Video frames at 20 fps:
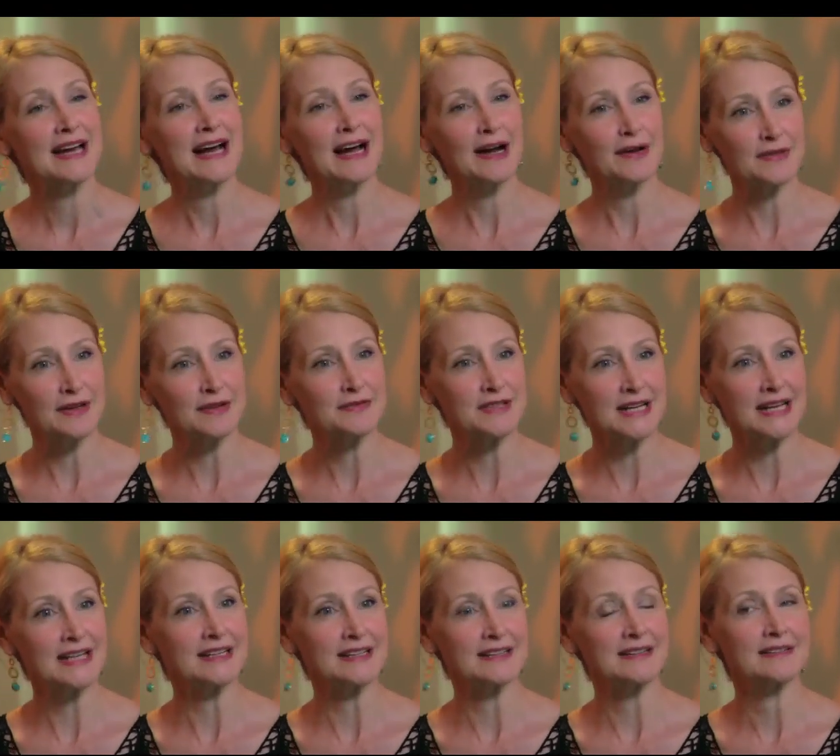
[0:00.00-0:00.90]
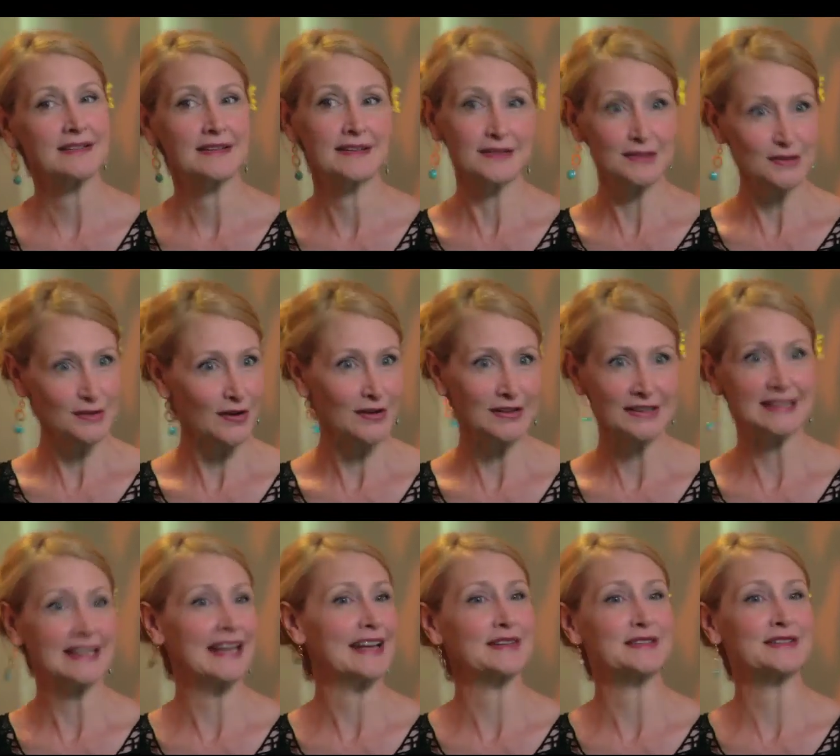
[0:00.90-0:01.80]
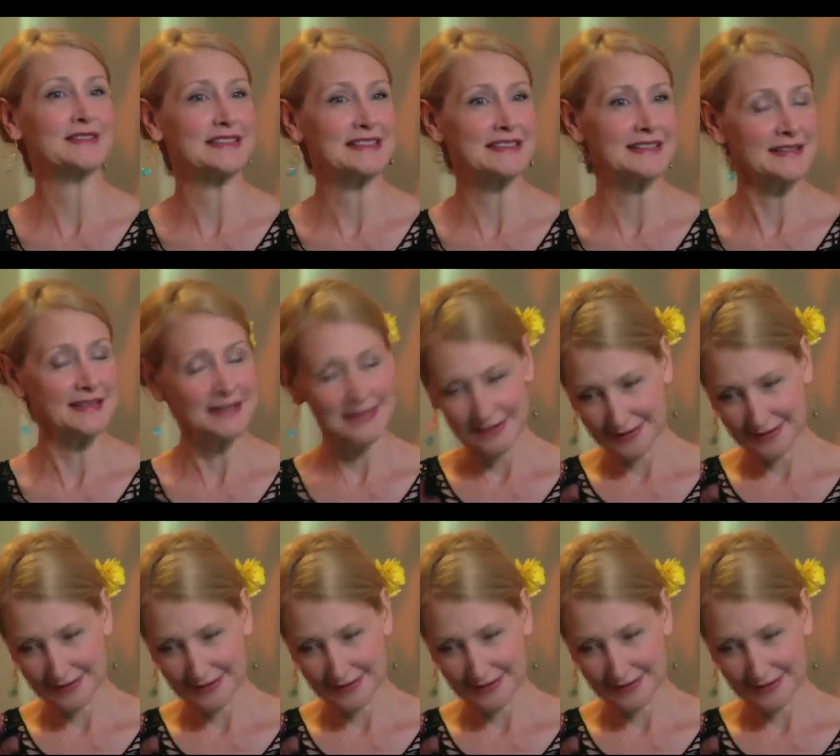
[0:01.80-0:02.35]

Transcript: how they've taken Scarlet Letter and